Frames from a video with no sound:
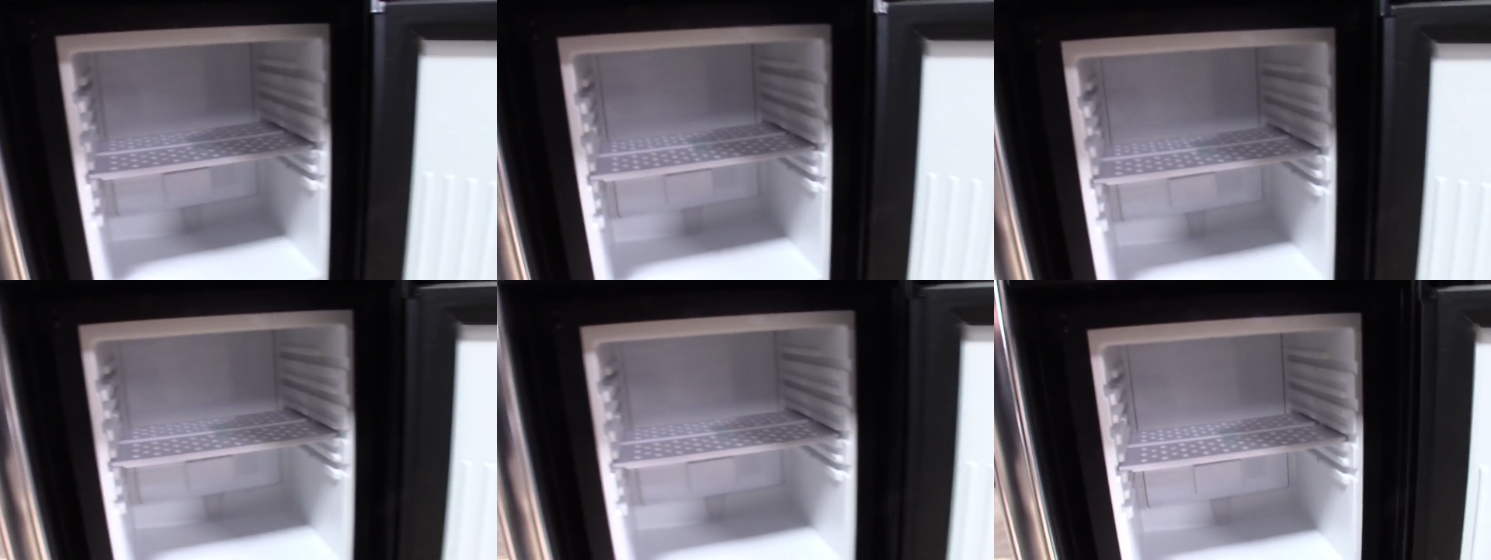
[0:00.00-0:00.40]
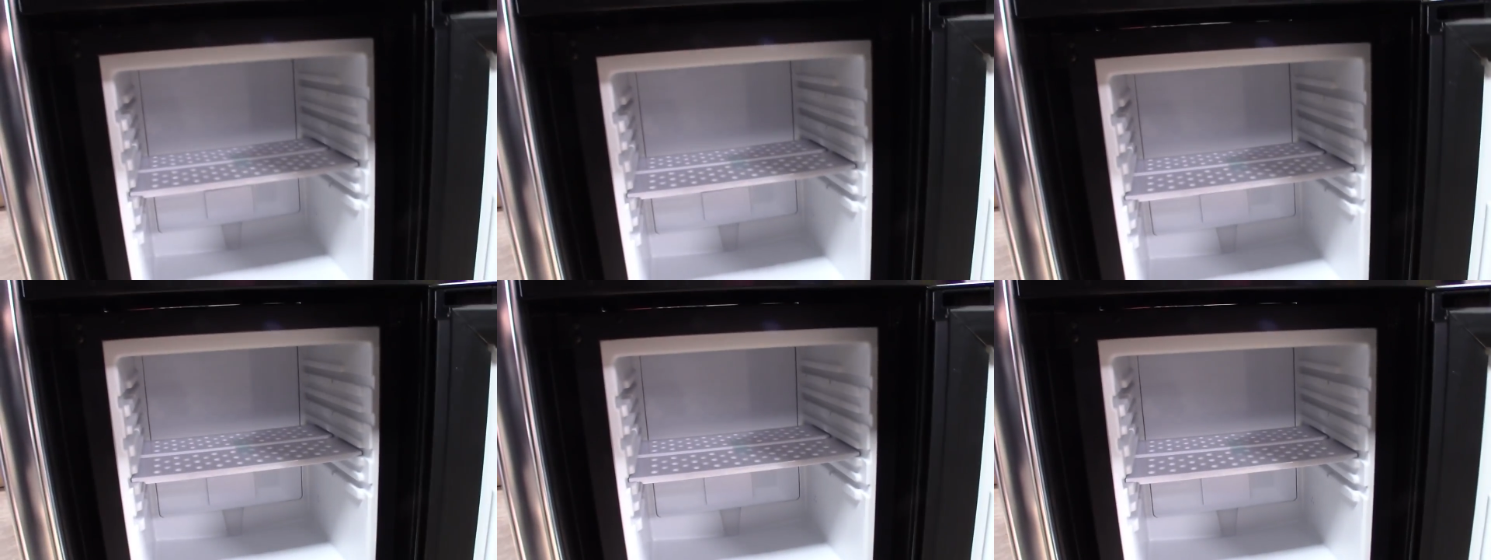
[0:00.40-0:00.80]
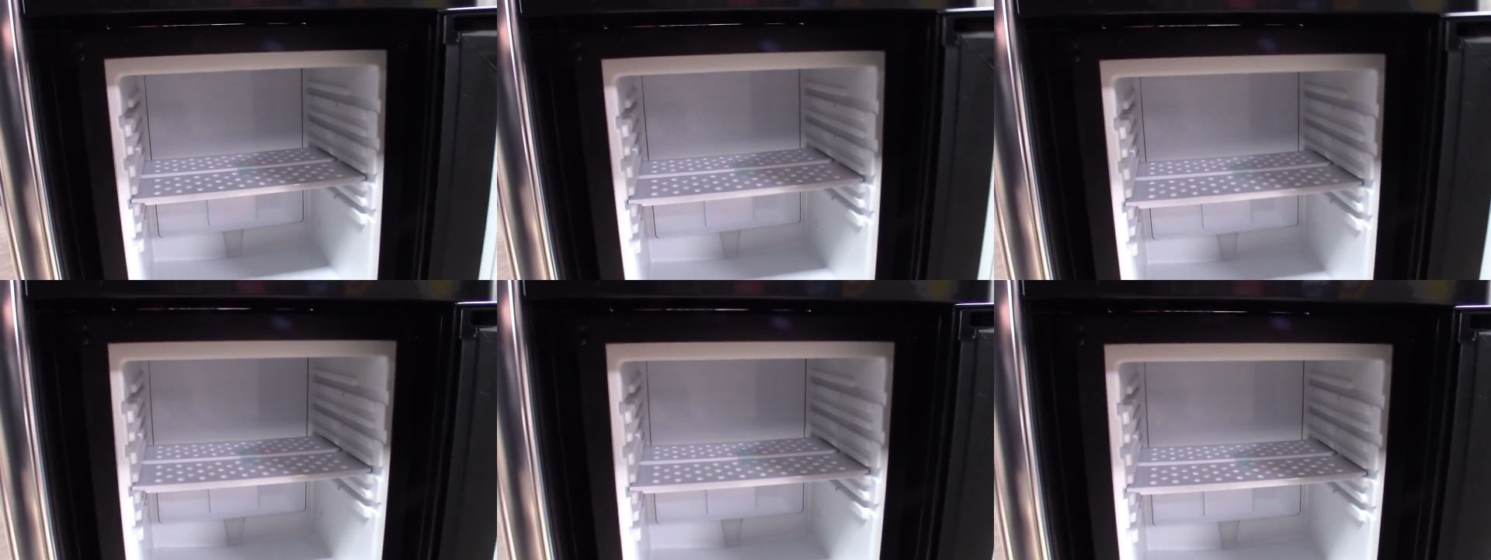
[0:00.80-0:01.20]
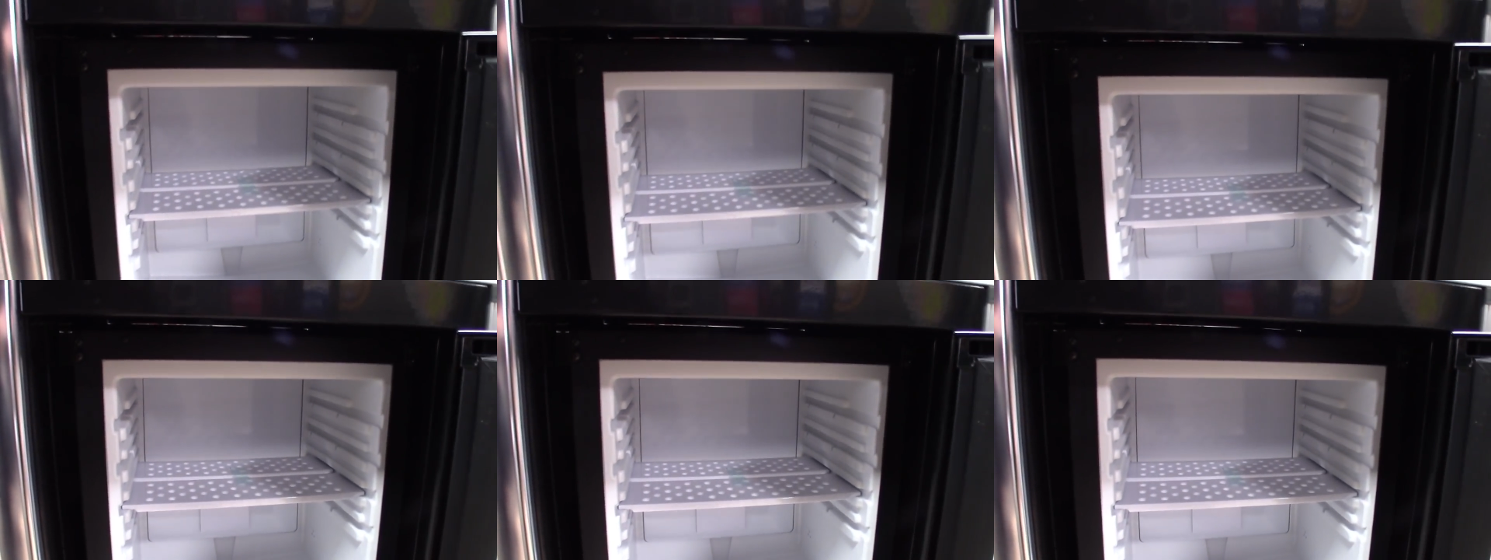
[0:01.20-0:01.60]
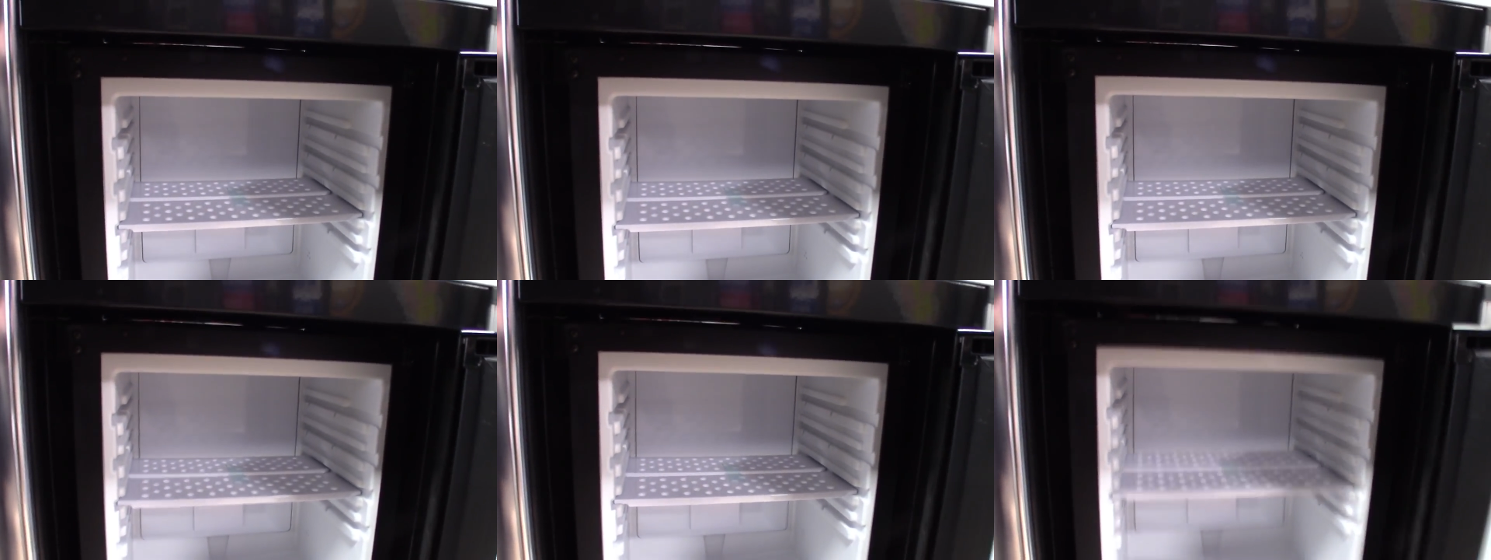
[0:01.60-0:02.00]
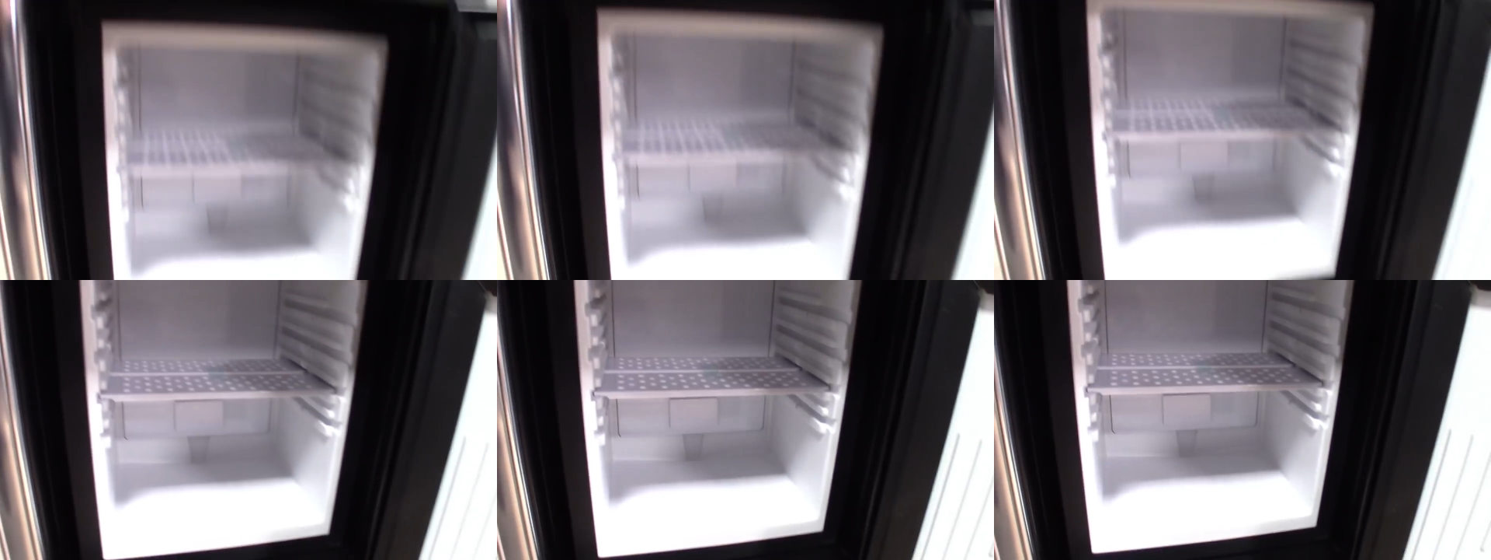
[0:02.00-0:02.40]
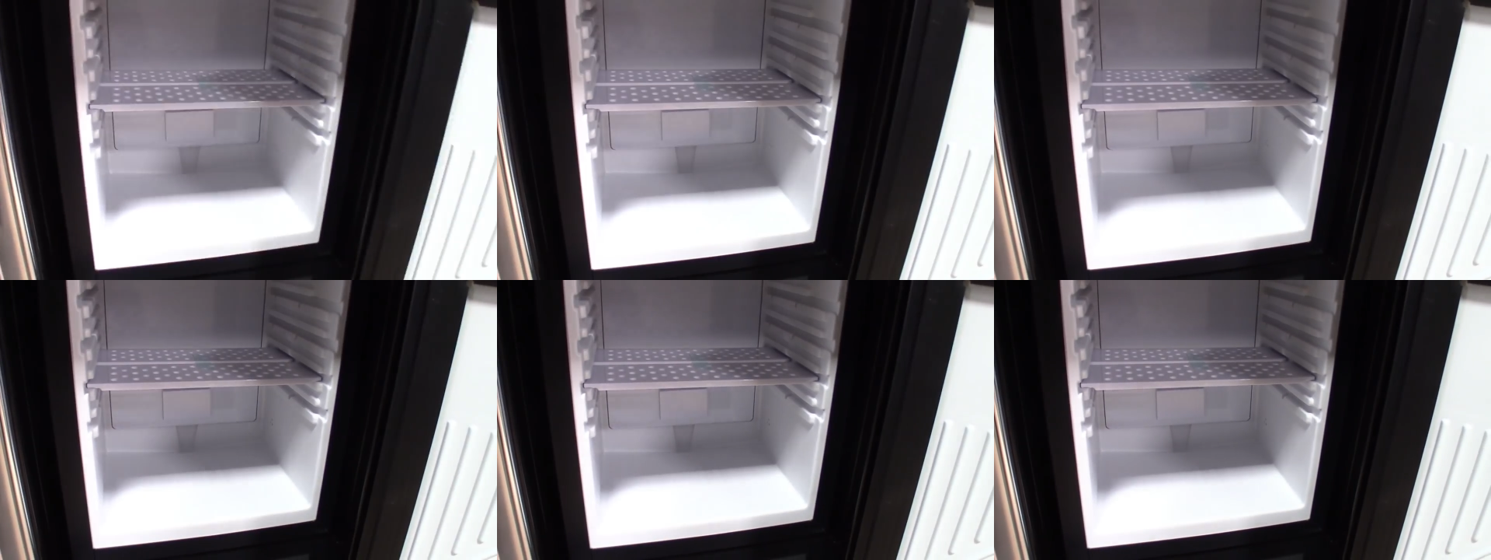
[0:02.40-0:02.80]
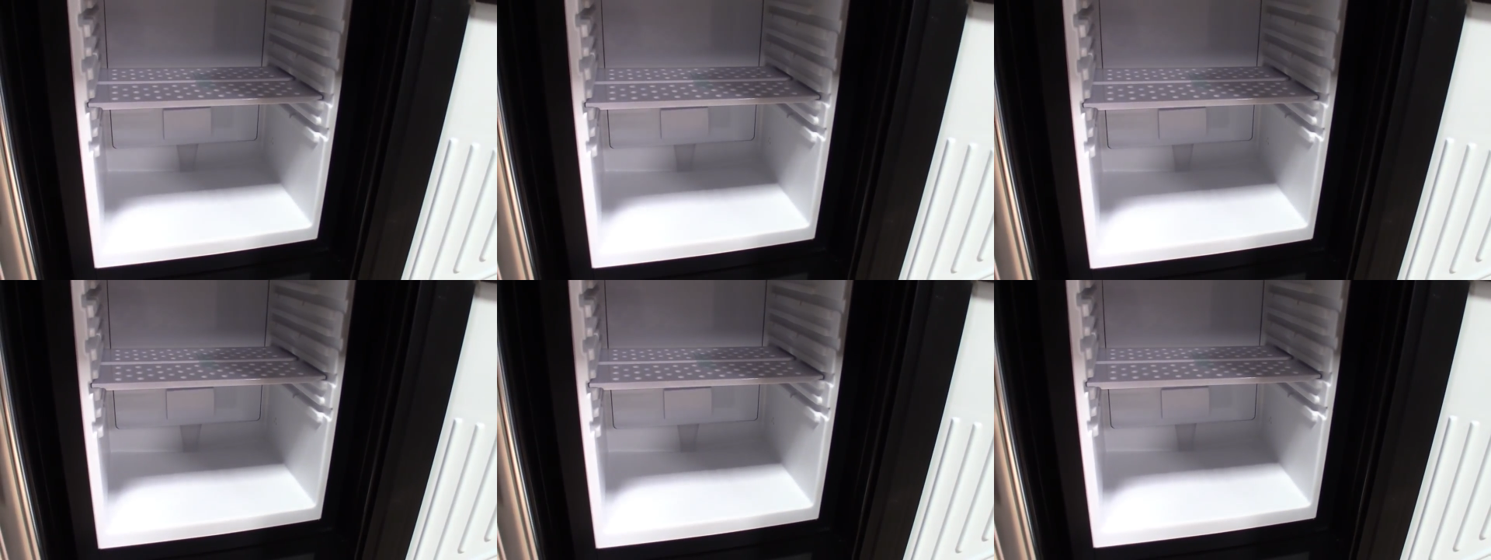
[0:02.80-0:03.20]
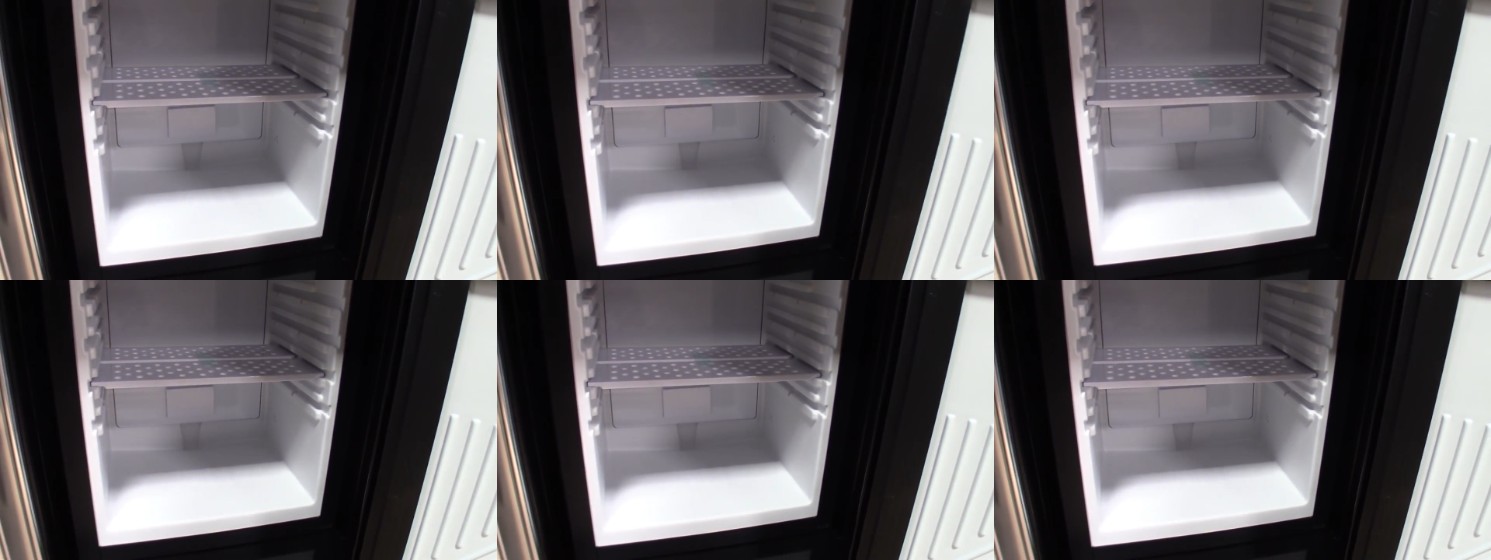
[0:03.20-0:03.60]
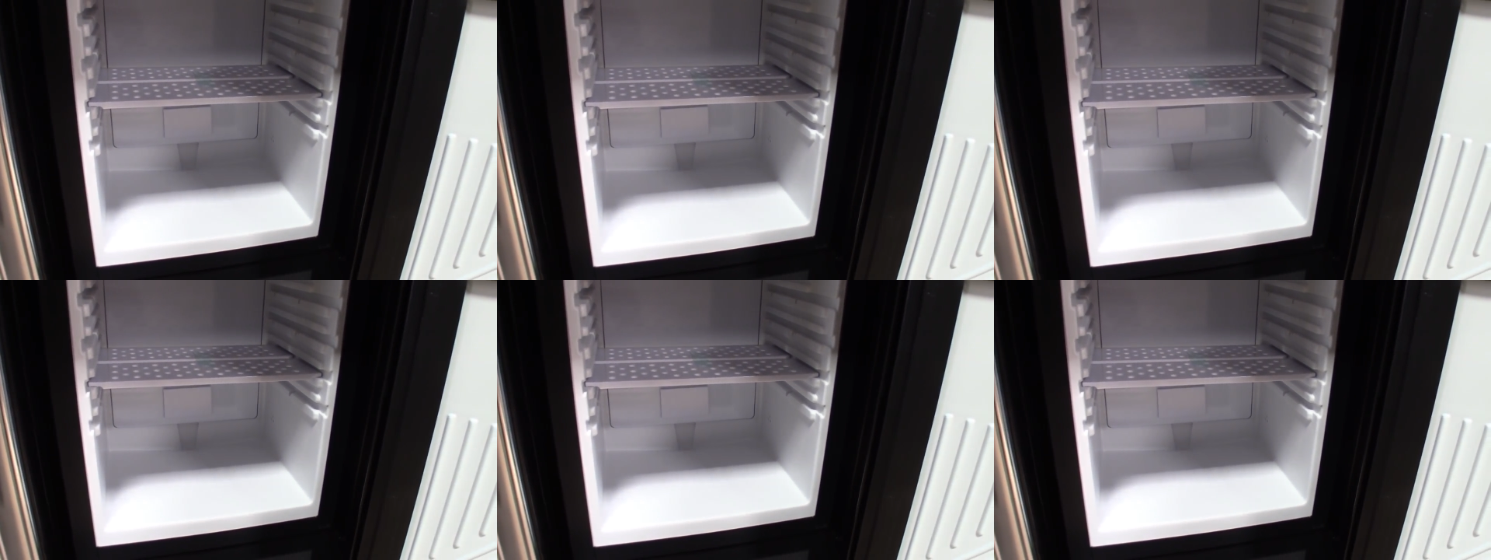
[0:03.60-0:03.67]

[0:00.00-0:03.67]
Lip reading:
[unreadable: no face in view]